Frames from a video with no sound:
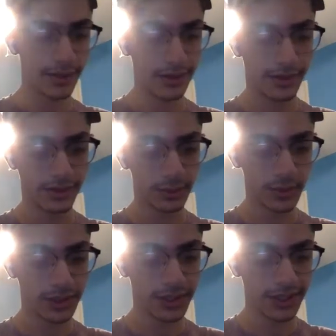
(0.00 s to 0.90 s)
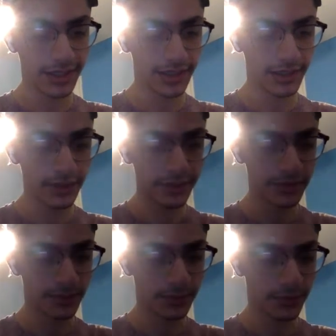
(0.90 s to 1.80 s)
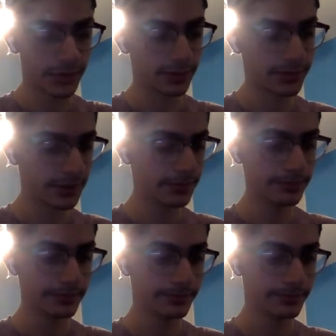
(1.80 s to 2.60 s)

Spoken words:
we could get another supporting beam